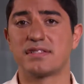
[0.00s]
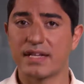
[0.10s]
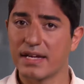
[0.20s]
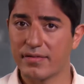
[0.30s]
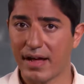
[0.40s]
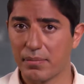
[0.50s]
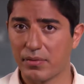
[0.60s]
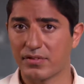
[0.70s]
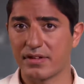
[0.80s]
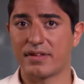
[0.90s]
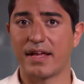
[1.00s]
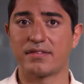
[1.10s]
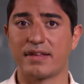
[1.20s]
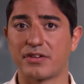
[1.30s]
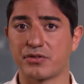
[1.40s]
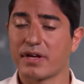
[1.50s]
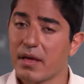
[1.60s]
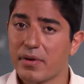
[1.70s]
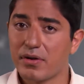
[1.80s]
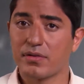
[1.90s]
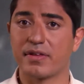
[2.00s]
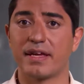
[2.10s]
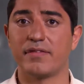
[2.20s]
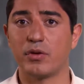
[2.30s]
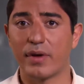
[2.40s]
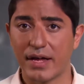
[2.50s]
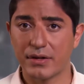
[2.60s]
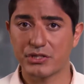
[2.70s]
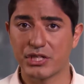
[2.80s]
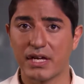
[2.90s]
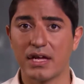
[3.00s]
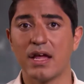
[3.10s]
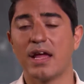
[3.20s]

skin of apples contains natural chemicals that give you energy,